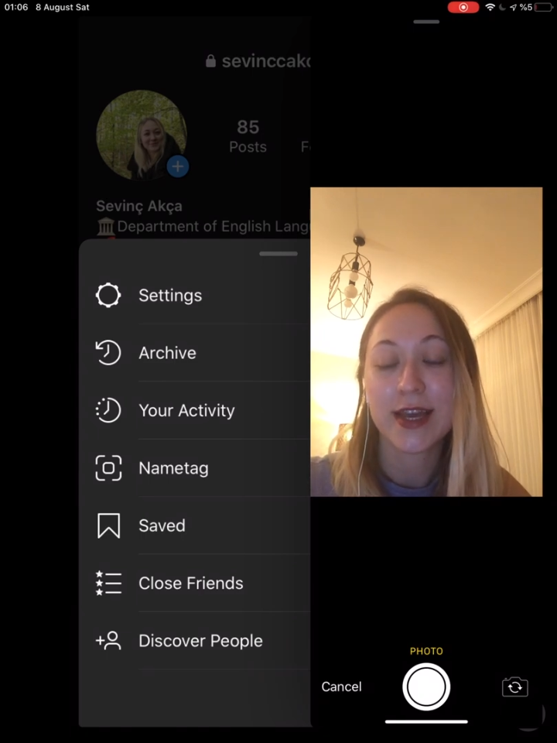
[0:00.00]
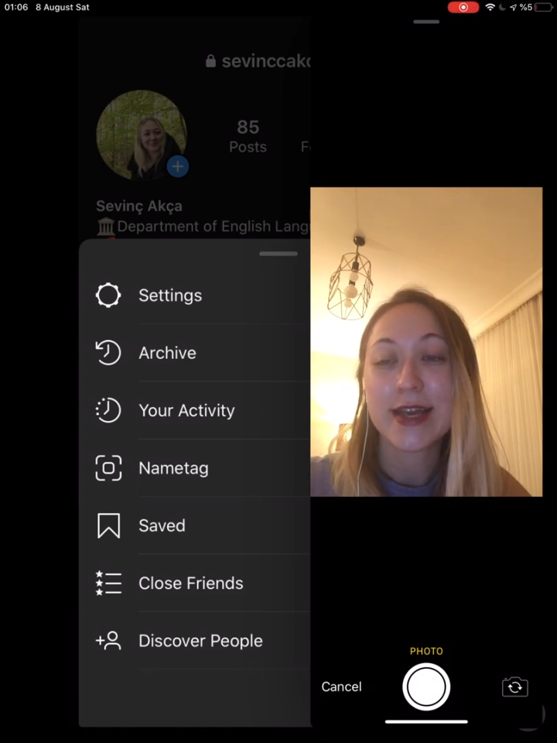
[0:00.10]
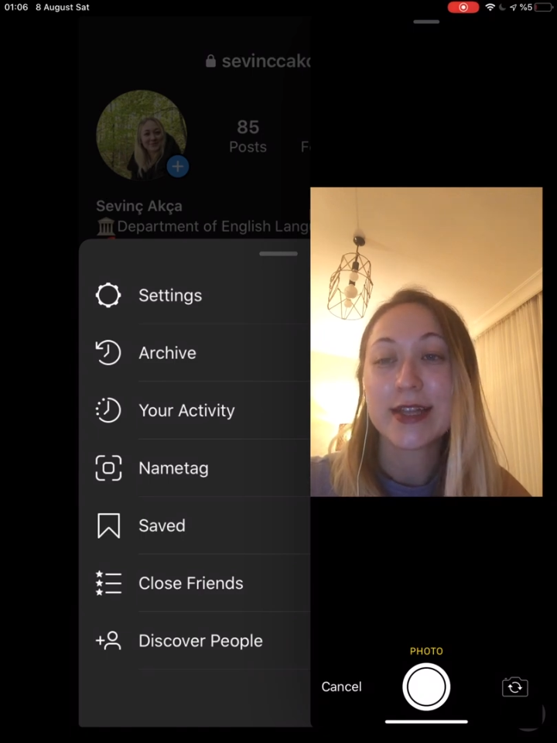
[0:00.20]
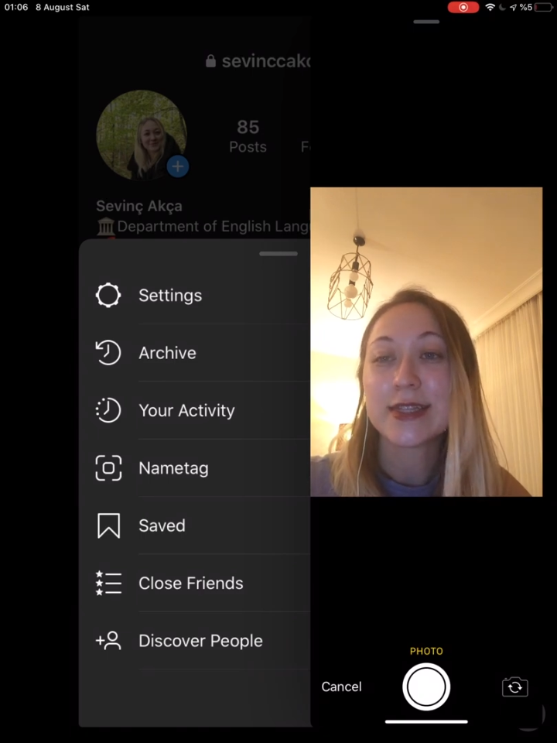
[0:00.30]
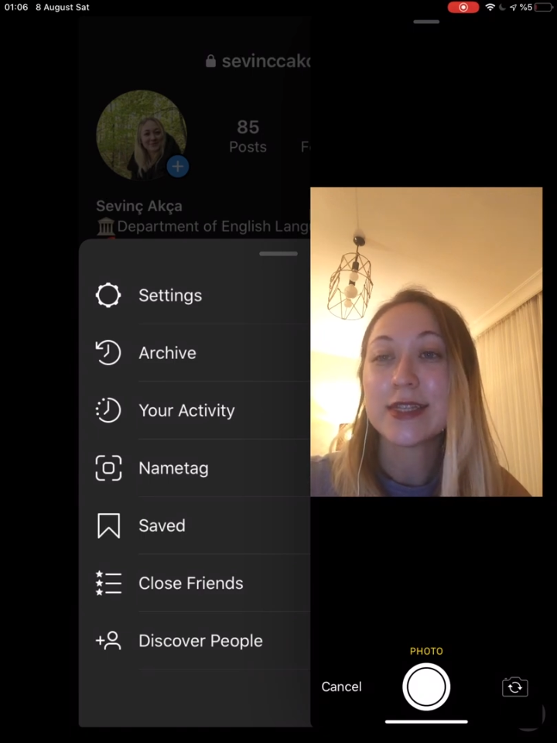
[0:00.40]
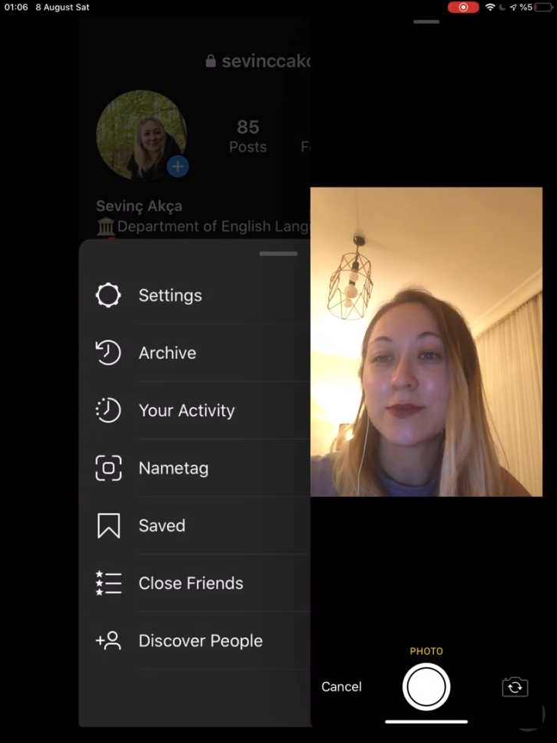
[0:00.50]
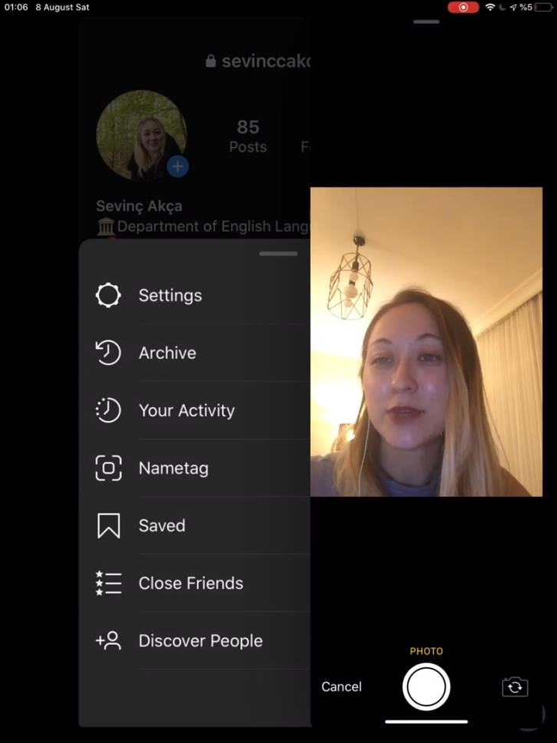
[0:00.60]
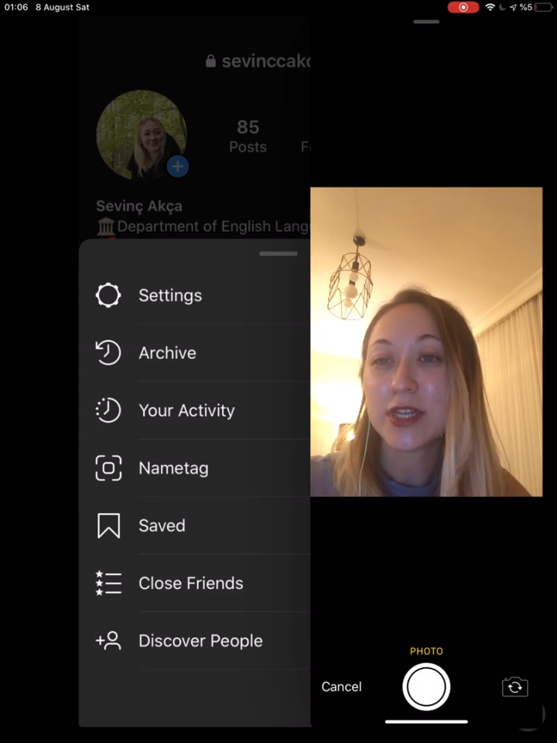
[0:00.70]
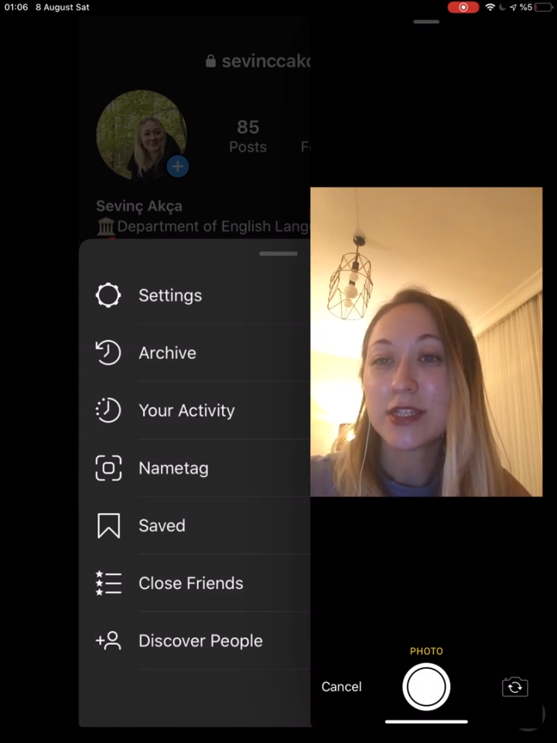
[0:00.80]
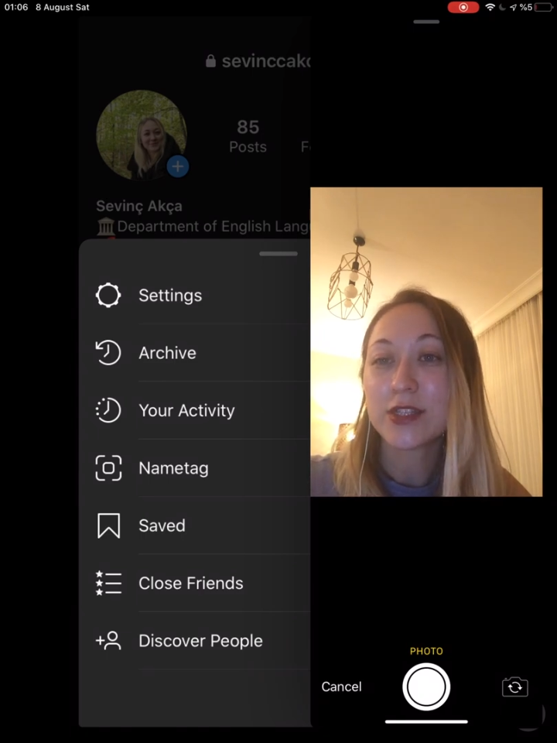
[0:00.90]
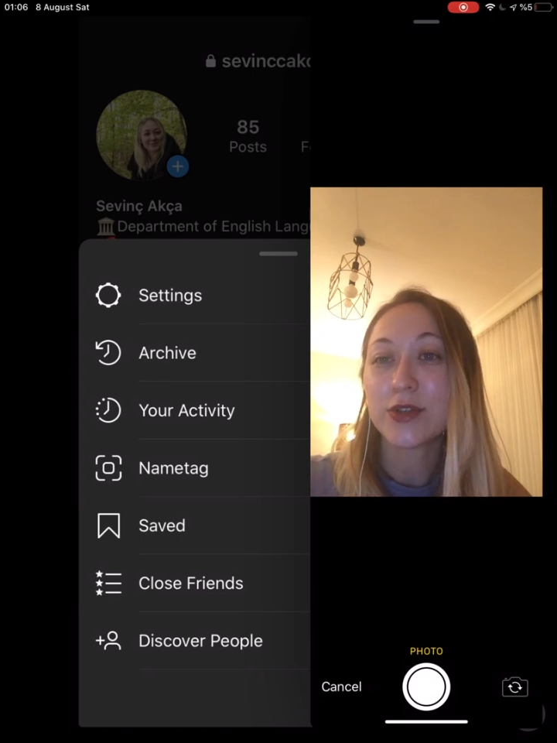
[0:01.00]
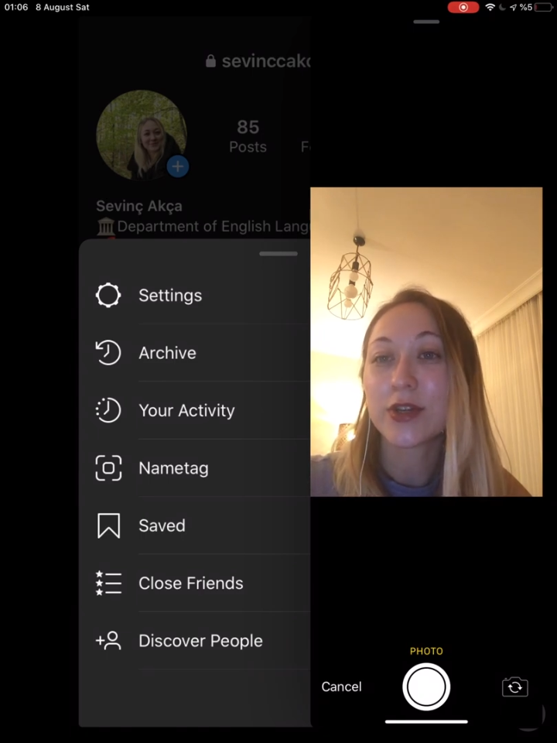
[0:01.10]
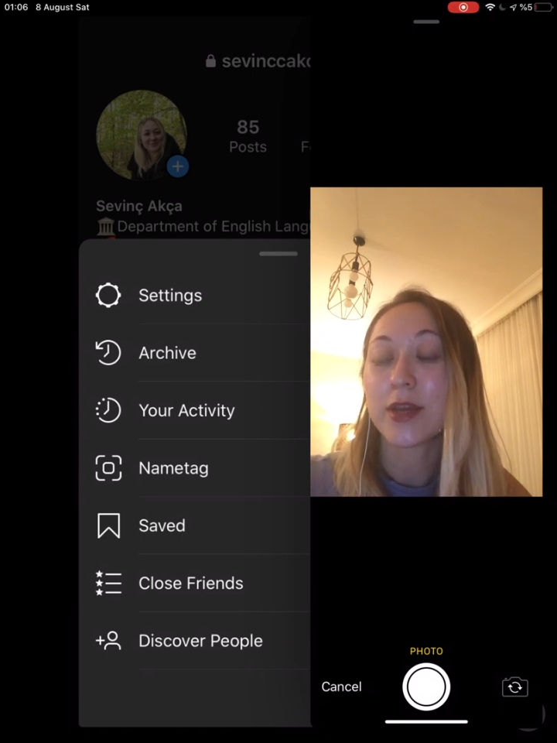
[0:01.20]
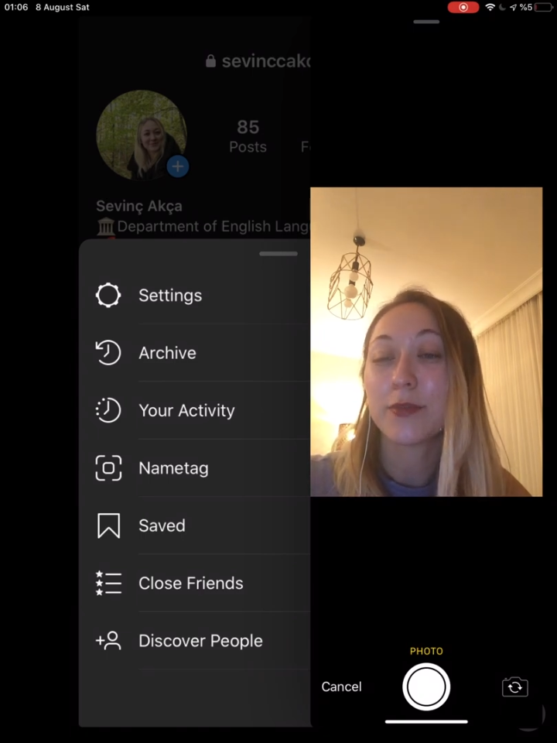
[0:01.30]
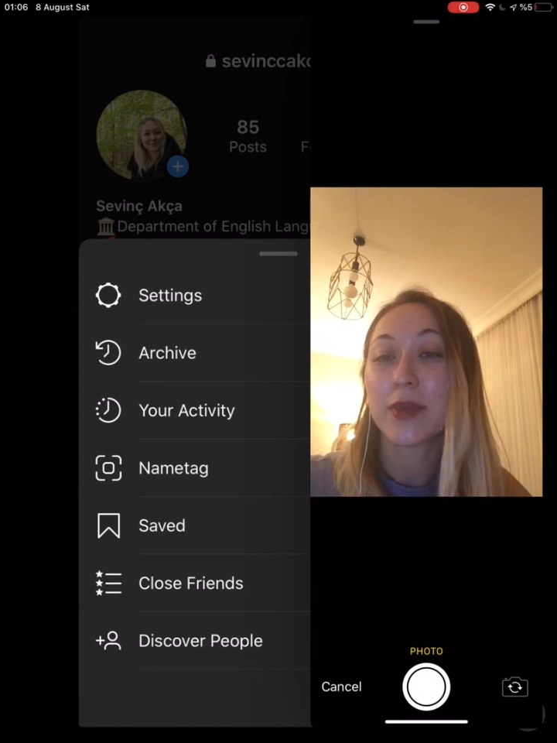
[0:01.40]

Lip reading: This means you can be a